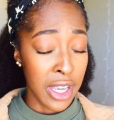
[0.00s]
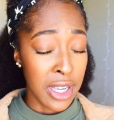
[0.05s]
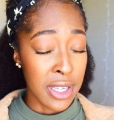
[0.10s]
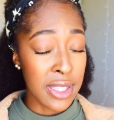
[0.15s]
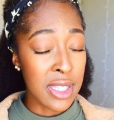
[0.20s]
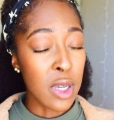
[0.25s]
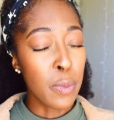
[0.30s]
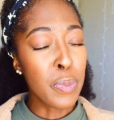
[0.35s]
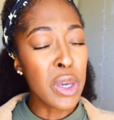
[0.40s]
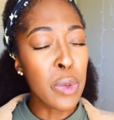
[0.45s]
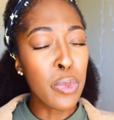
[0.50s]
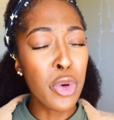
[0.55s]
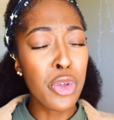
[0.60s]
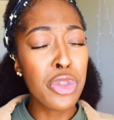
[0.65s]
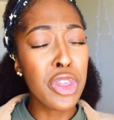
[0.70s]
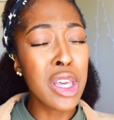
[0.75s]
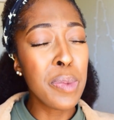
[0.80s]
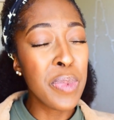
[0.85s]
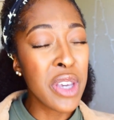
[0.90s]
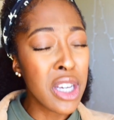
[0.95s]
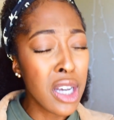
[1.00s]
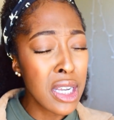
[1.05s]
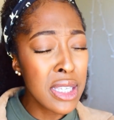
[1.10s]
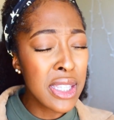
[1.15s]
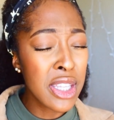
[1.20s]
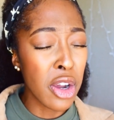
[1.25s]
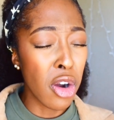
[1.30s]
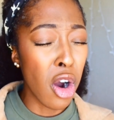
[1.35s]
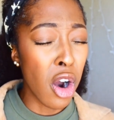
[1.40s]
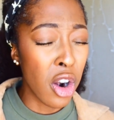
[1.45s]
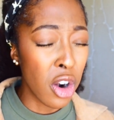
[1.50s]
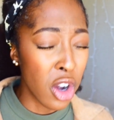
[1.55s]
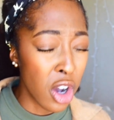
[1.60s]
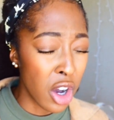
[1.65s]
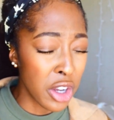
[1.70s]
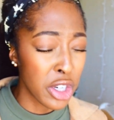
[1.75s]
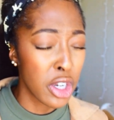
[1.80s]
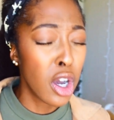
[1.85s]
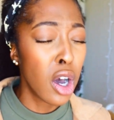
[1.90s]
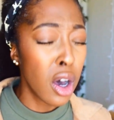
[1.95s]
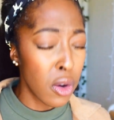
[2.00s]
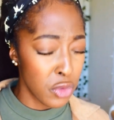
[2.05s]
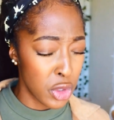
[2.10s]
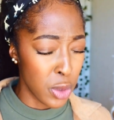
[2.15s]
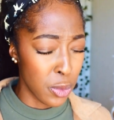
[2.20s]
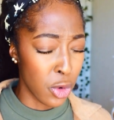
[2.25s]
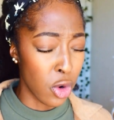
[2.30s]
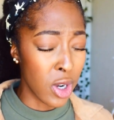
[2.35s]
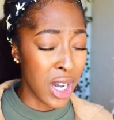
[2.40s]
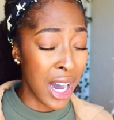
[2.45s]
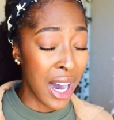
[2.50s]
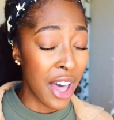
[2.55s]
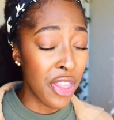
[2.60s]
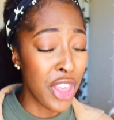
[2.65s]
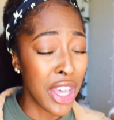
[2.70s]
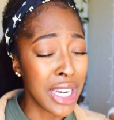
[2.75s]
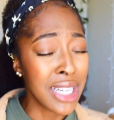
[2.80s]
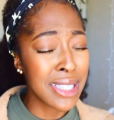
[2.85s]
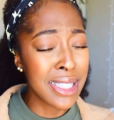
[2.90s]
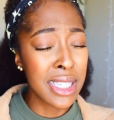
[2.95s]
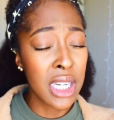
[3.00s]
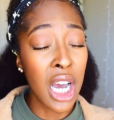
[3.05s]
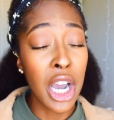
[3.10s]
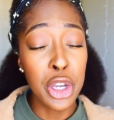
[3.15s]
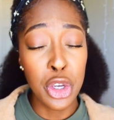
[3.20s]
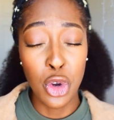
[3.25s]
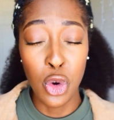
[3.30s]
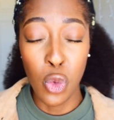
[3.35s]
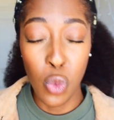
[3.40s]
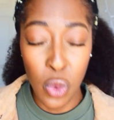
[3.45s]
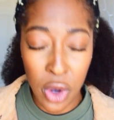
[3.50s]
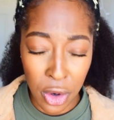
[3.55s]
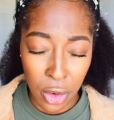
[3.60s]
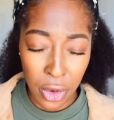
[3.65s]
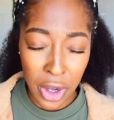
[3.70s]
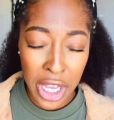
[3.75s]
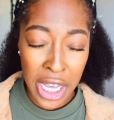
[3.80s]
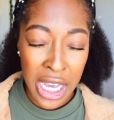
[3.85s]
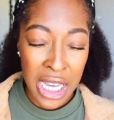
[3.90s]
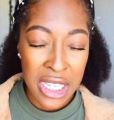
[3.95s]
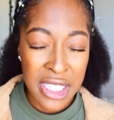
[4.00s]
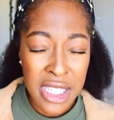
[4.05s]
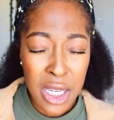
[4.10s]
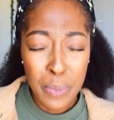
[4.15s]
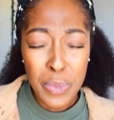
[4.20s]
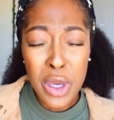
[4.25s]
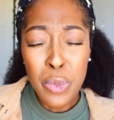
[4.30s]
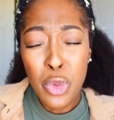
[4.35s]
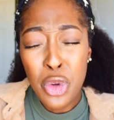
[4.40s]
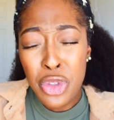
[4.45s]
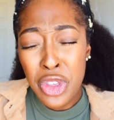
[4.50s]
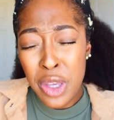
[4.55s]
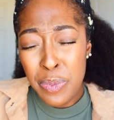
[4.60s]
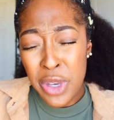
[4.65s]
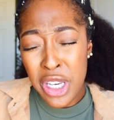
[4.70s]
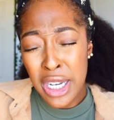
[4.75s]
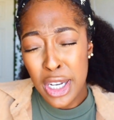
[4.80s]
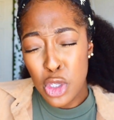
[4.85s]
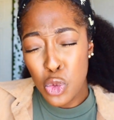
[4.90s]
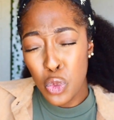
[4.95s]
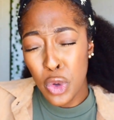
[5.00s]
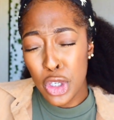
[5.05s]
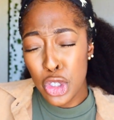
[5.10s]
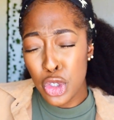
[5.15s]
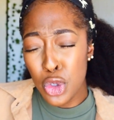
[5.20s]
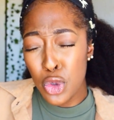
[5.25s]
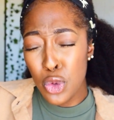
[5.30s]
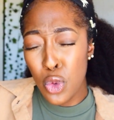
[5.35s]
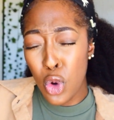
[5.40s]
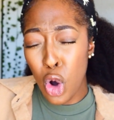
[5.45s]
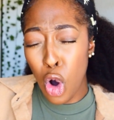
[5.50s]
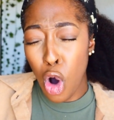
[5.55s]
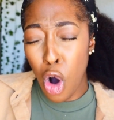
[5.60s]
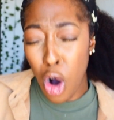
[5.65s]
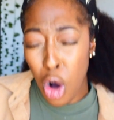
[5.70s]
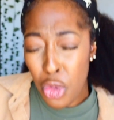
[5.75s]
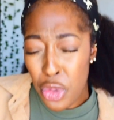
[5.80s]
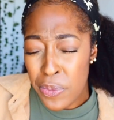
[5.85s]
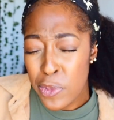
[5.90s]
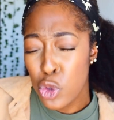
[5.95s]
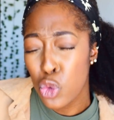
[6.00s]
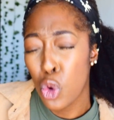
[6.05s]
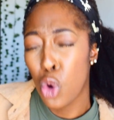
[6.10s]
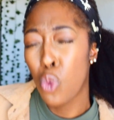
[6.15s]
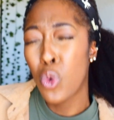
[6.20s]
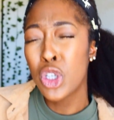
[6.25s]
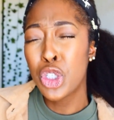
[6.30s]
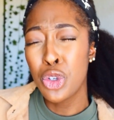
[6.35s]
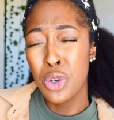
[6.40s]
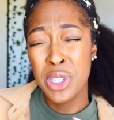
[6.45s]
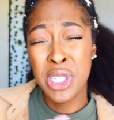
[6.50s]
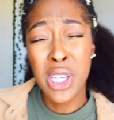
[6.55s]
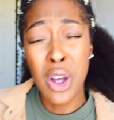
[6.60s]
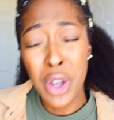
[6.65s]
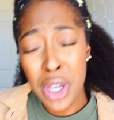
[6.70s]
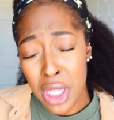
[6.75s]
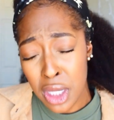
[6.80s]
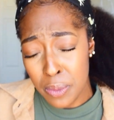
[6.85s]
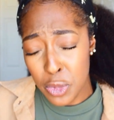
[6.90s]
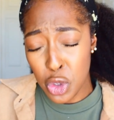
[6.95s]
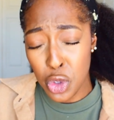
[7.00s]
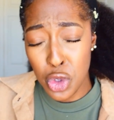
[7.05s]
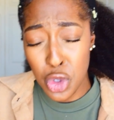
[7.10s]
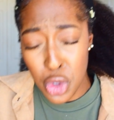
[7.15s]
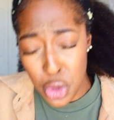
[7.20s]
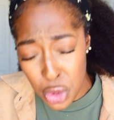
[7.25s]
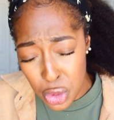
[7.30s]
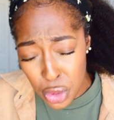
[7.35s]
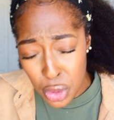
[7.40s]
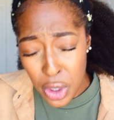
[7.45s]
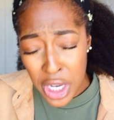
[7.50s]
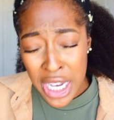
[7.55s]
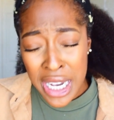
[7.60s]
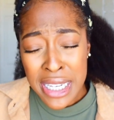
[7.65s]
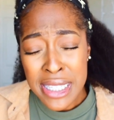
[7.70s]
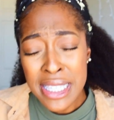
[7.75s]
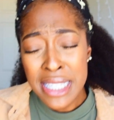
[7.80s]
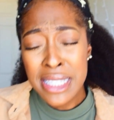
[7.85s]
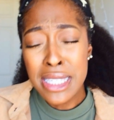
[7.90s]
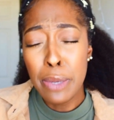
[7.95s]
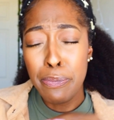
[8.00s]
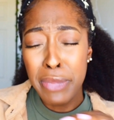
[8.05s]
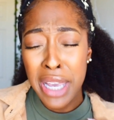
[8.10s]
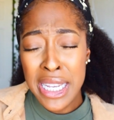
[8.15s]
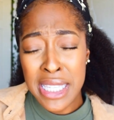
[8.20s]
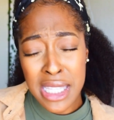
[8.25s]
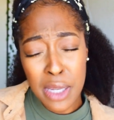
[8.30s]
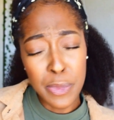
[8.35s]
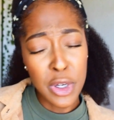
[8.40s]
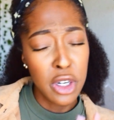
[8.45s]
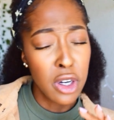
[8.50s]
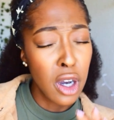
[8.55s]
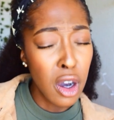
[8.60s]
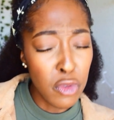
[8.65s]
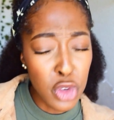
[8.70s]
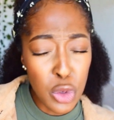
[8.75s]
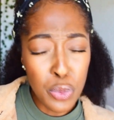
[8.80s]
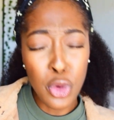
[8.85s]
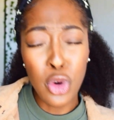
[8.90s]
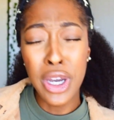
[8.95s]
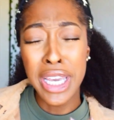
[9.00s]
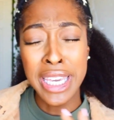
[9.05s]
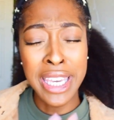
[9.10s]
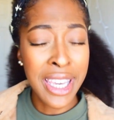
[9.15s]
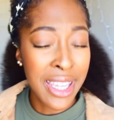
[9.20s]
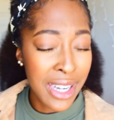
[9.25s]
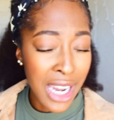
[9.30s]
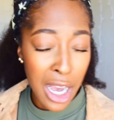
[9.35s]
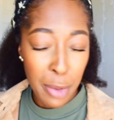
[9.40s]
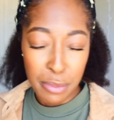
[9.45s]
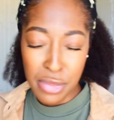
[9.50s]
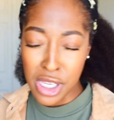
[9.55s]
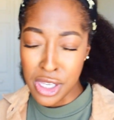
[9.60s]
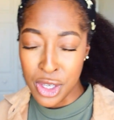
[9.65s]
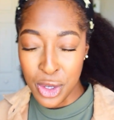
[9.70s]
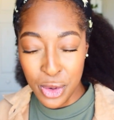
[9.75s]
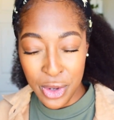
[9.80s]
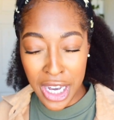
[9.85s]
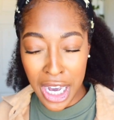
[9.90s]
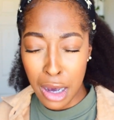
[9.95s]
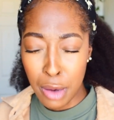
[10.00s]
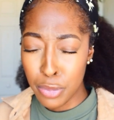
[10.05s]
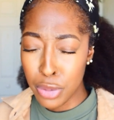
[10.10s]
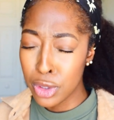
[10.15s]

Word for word: Some people think because they are uncomfortable, God, that it's not Your will. Some people think because what You call them to or what You're telling them to do, since it makes them uncomfortable, it cannot be You, God.